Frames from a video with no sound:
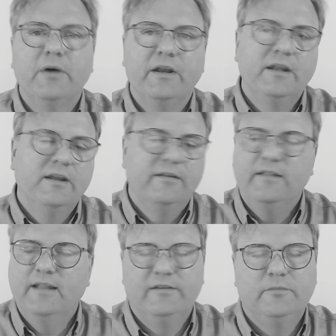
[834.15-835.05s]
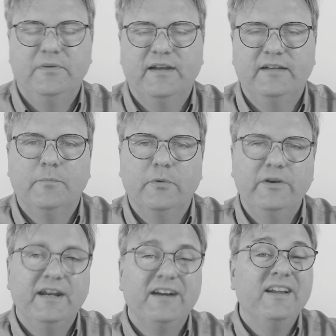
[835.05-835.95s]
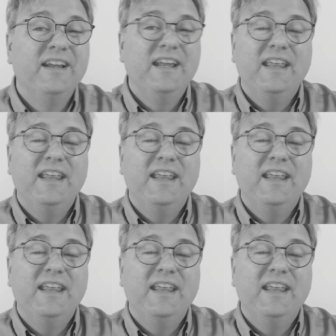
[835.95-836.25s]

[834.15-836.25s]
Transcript: but that's beside the point here.